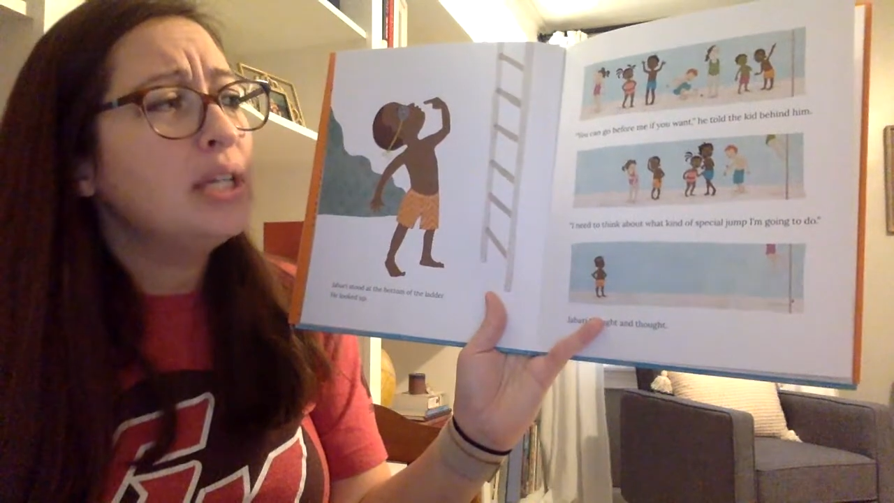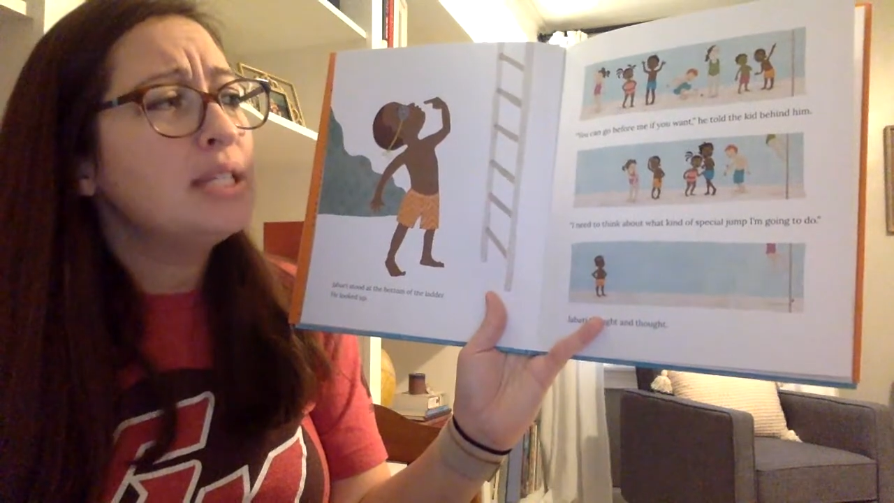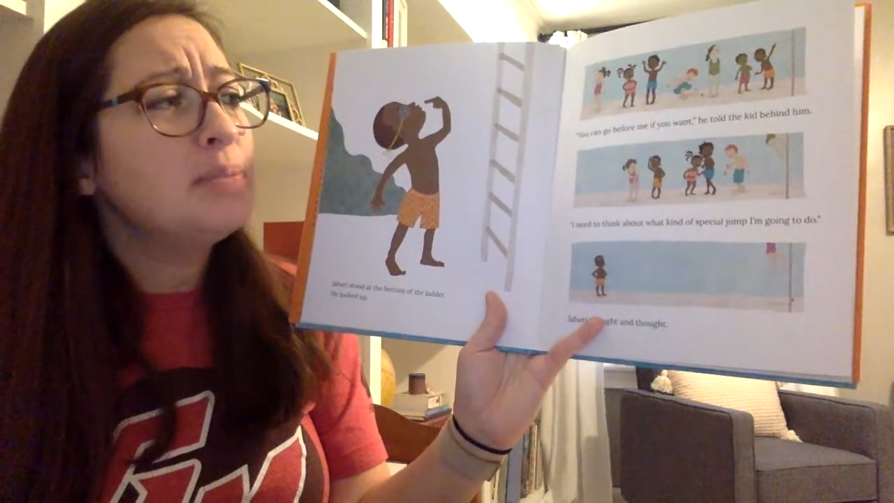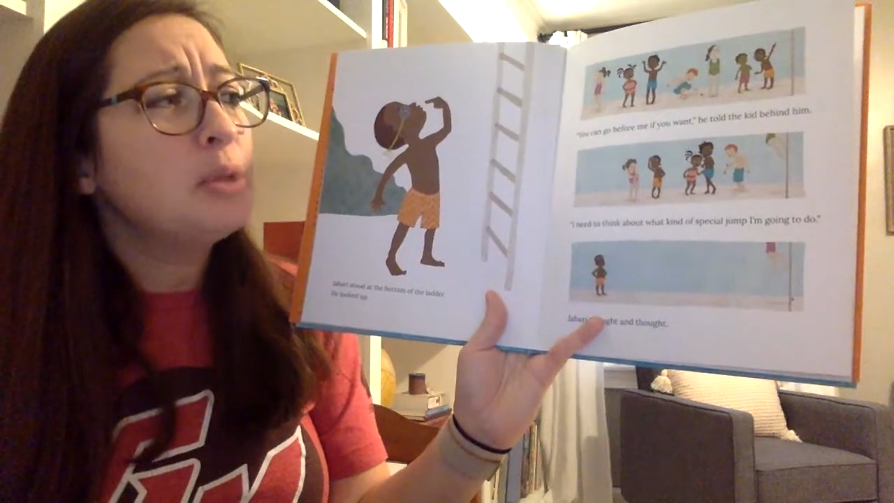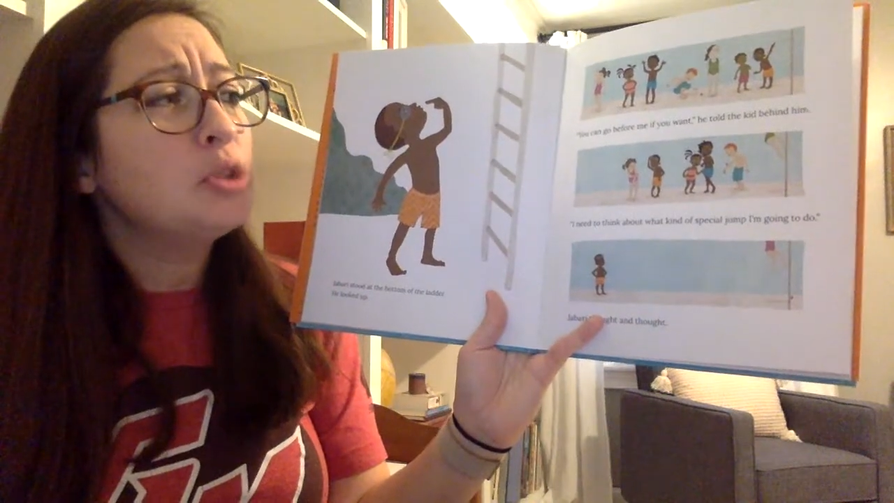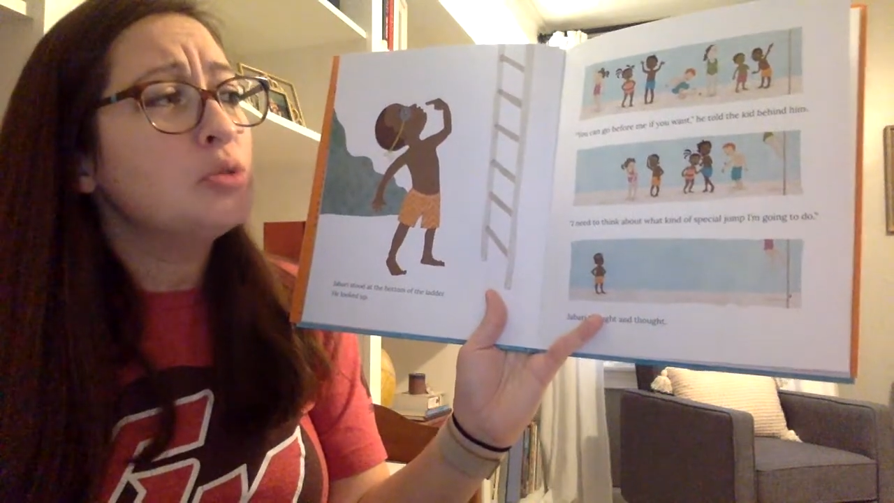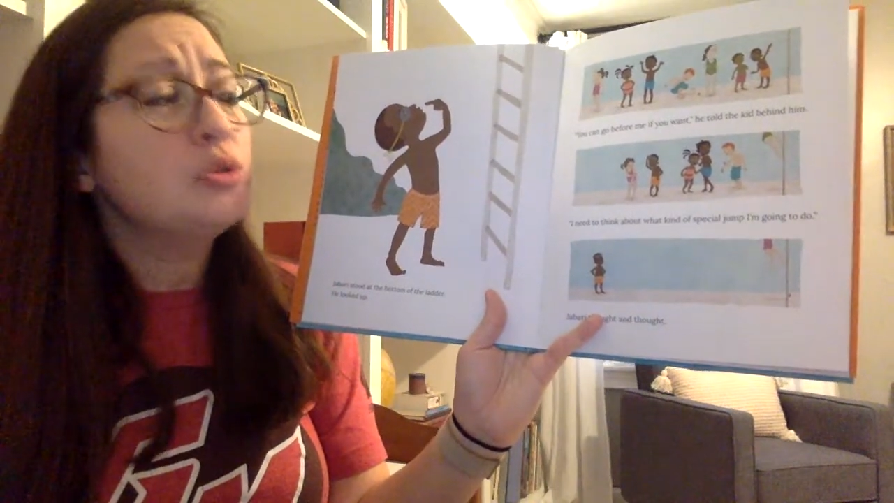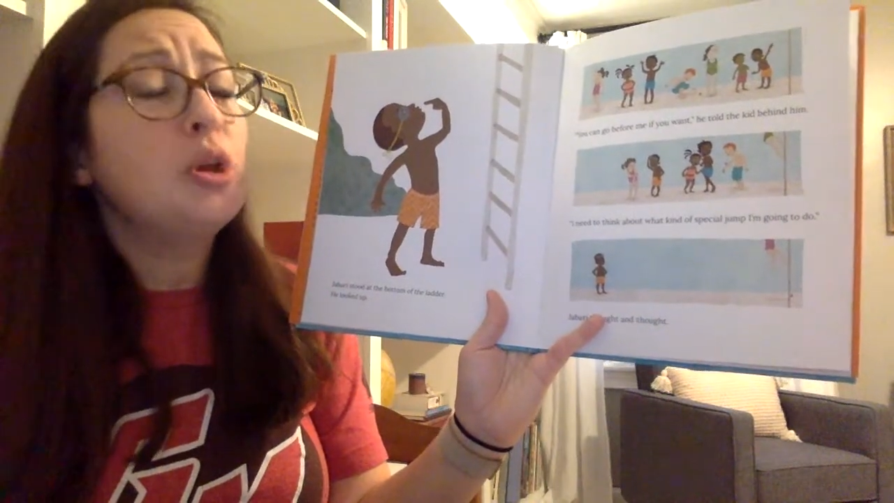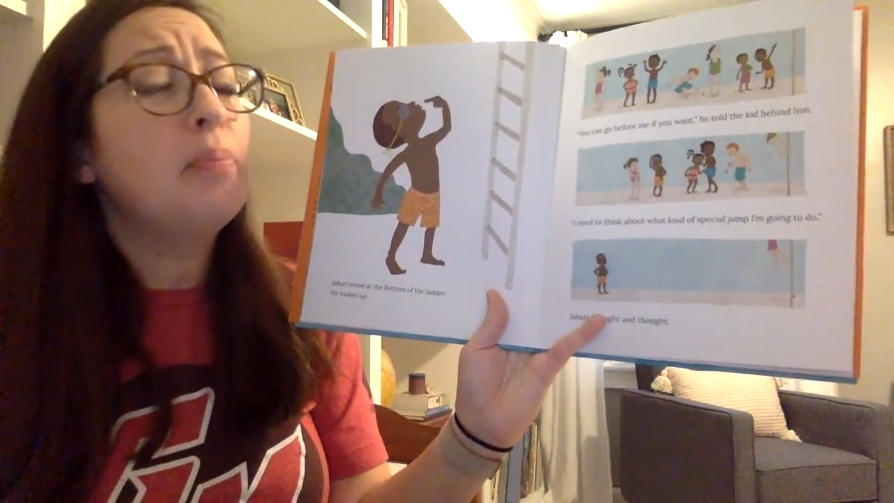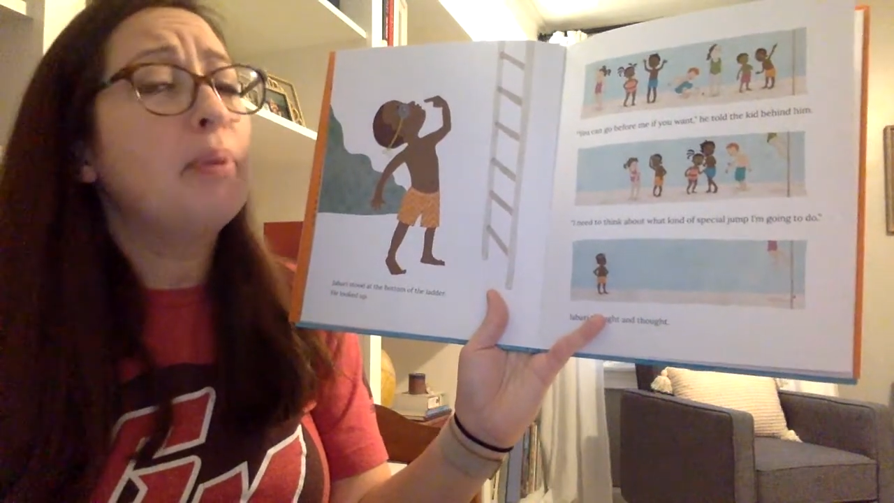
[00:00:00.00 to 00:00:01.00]
of special
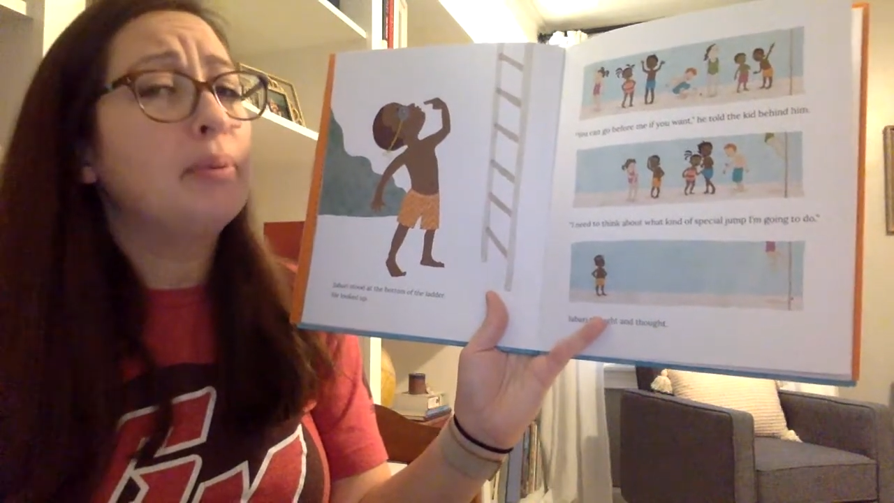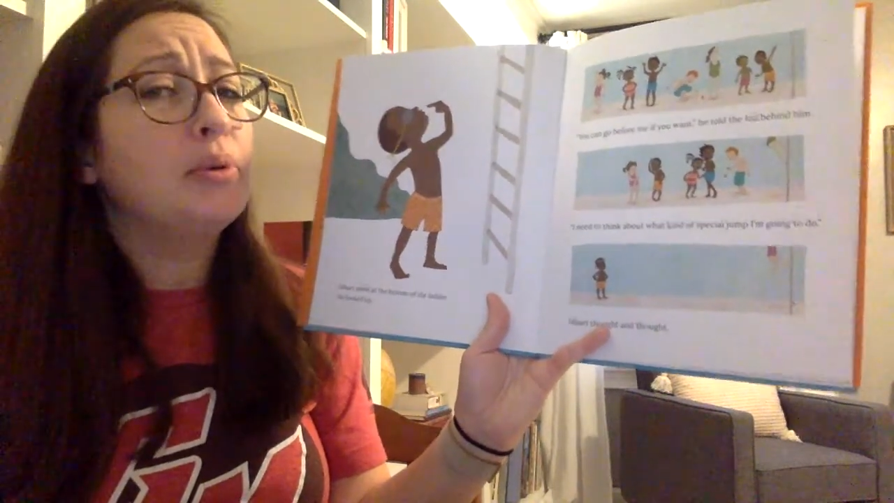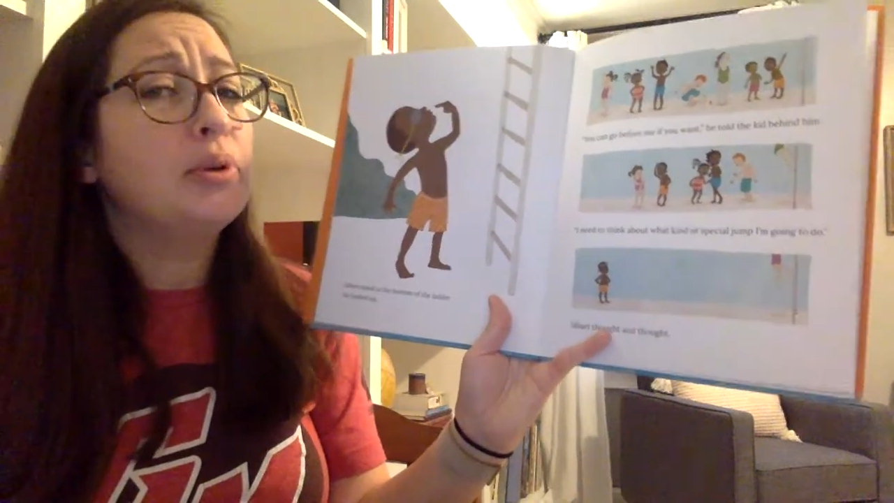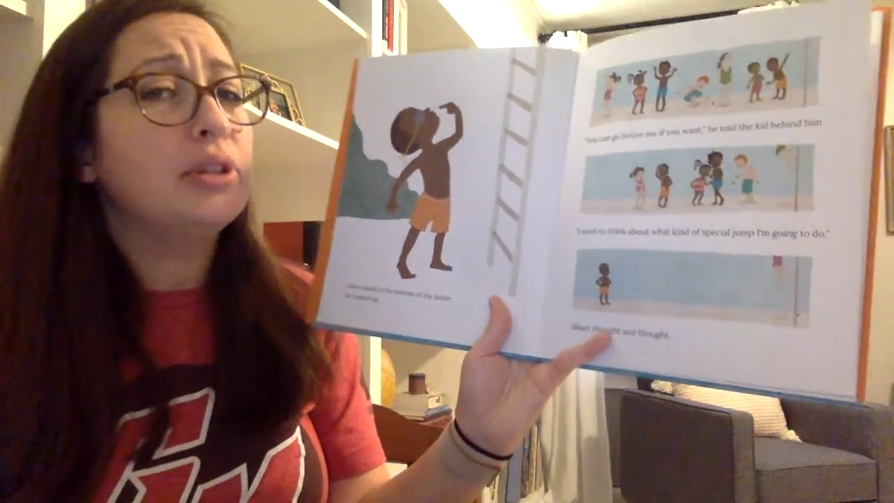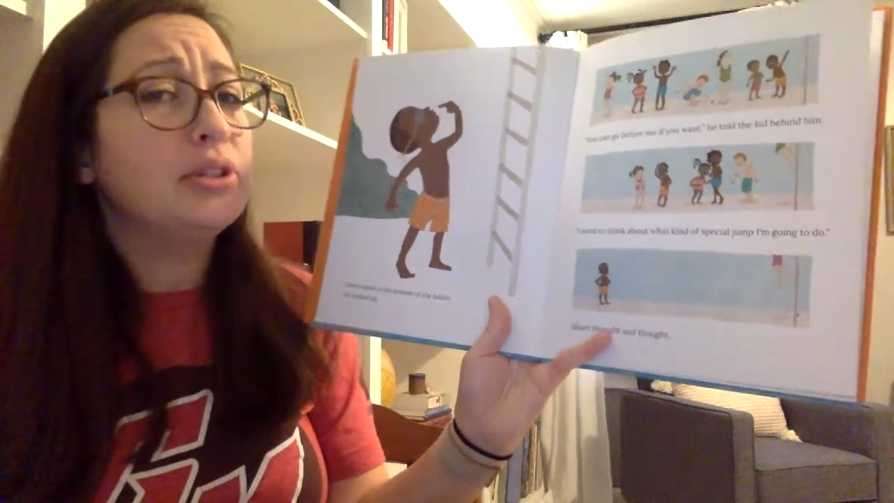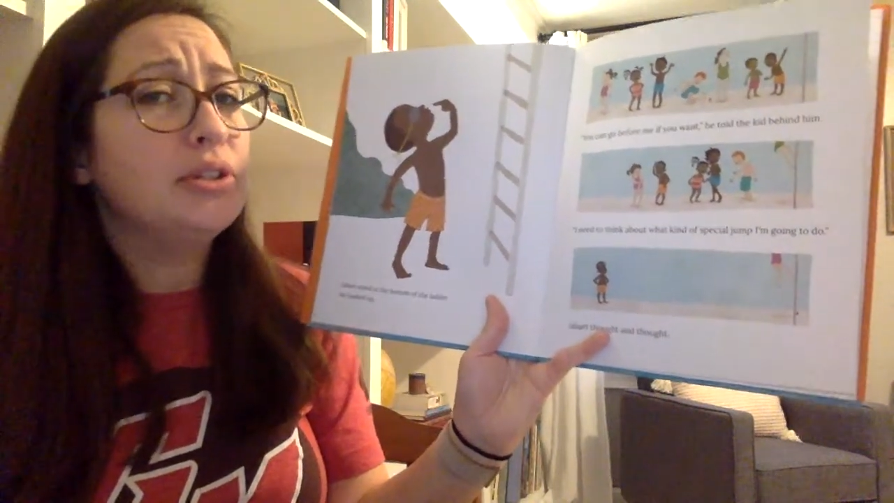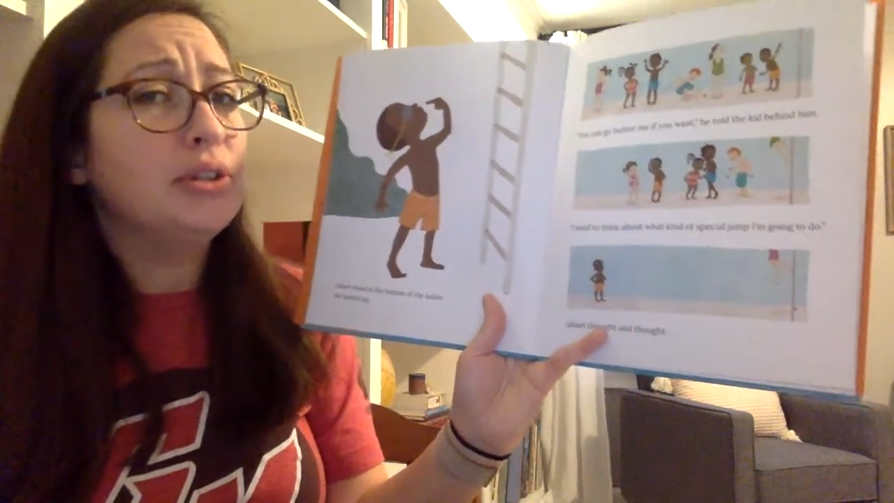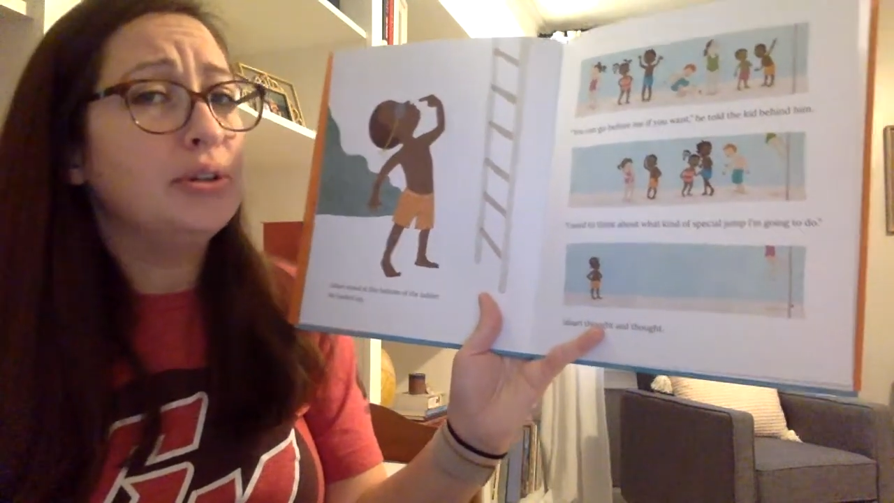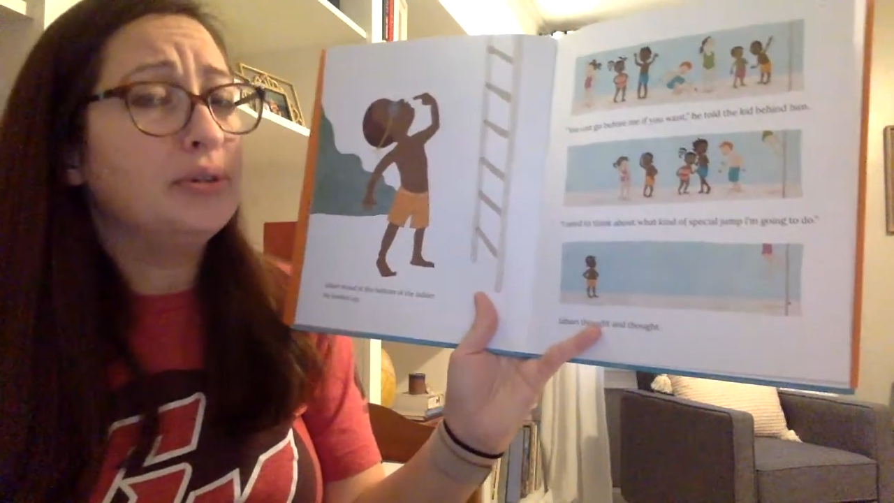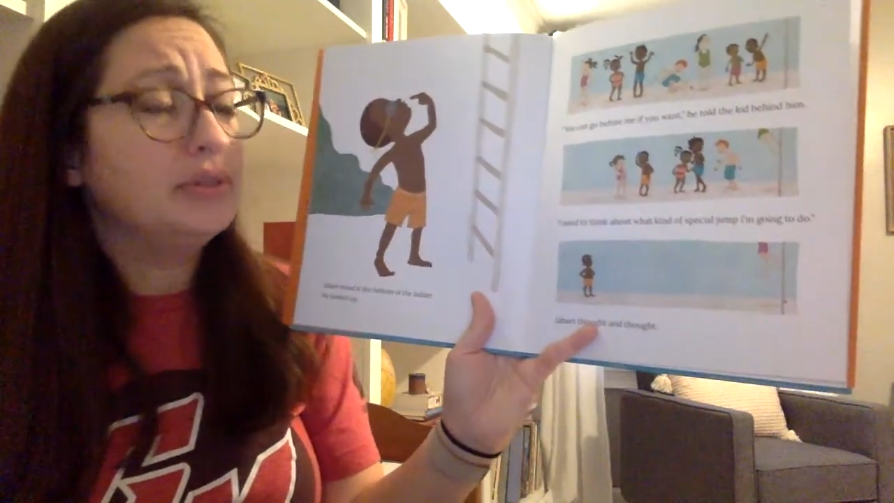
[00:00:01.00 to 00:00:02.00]
jump I'm going to
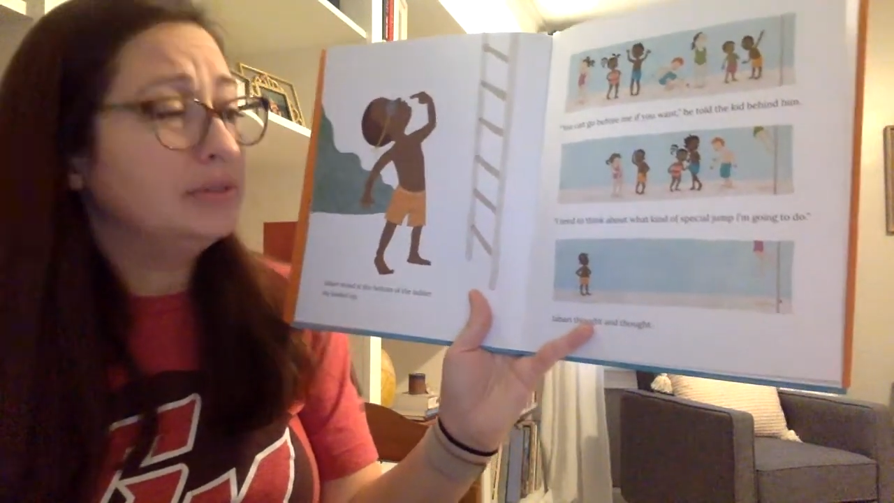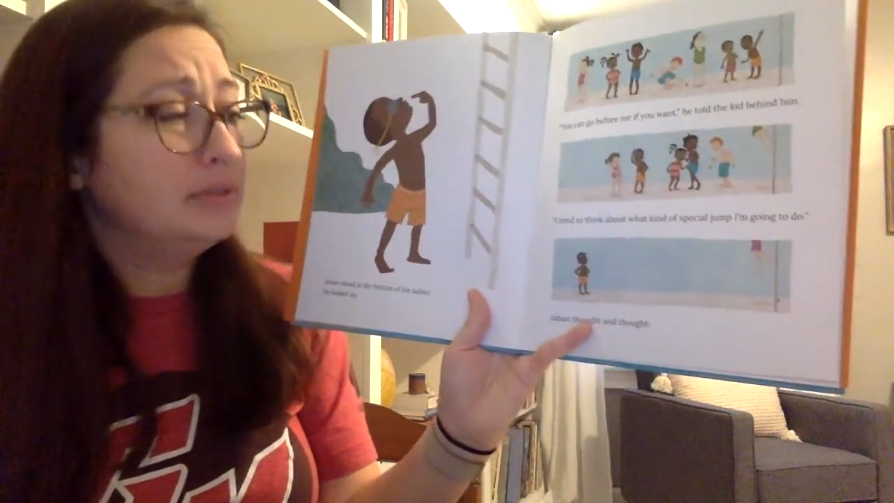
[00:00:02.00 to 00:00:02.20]
do.